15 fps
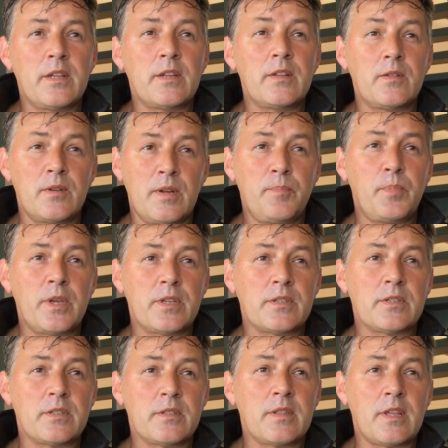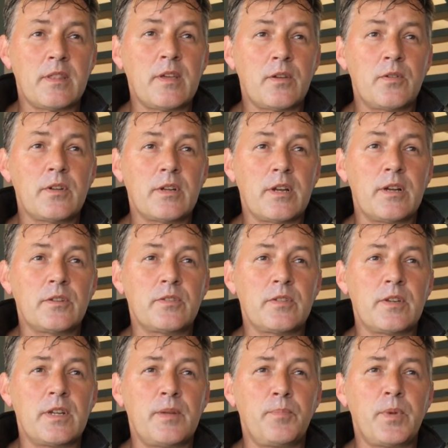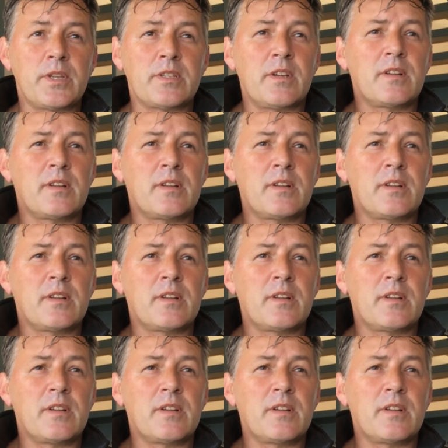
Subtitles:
that the Olympics, that they couldn't go to the Olympics.